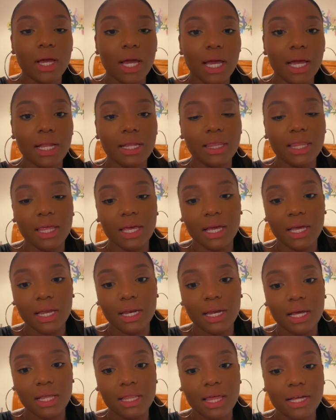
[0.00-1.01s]
And
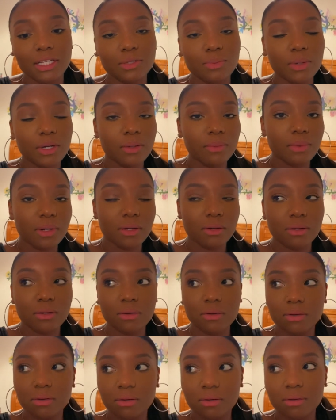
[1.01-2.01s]
then that's pretty much,
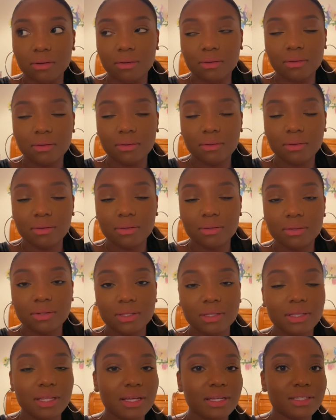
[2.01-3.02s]

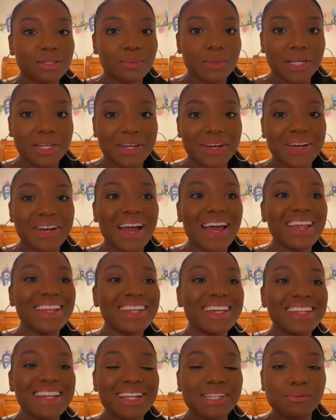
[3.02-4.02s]
that's my Dahlia. And
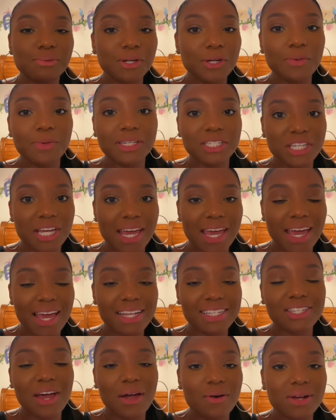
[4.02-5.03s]
then that's pretty much
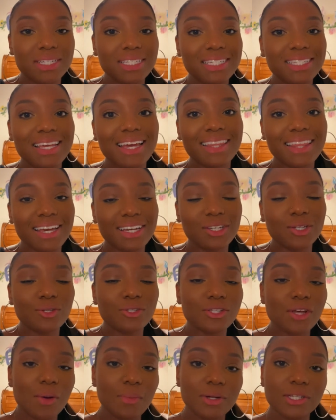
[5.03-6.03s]
it. So I want to say thank you
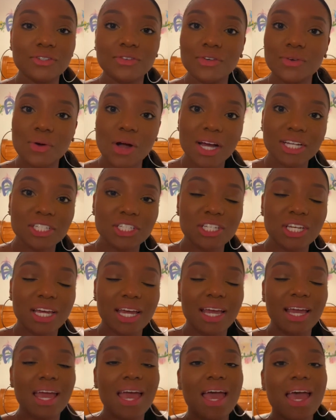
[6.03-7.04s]
so much for
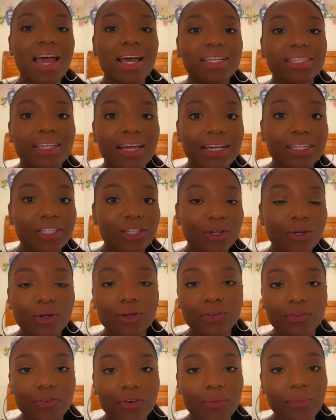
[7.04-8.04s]
watching. Stay
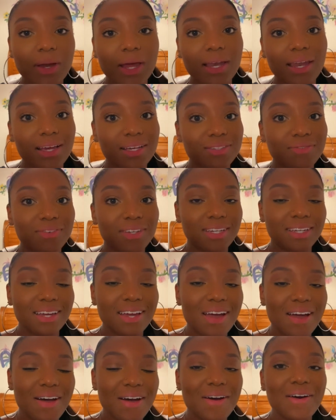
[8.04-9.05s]
tuned for my next video.
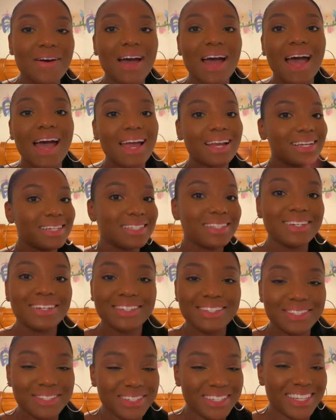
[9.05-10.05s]
I need to
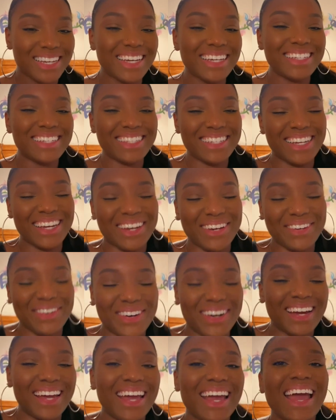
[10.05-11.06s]
go see what she's
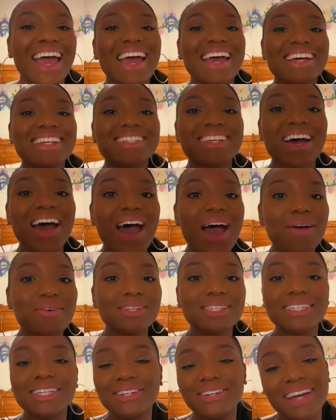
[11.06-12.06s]
doing. So I
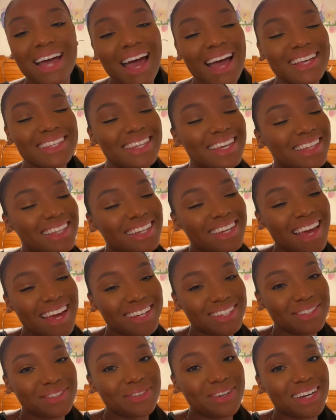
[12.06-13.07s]
will see you guys in the
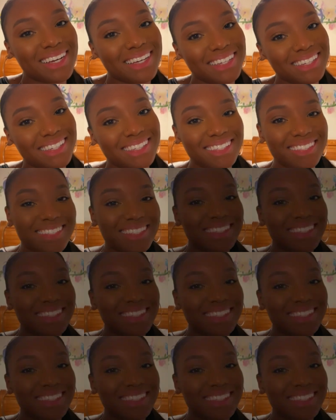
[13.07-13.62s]
next one.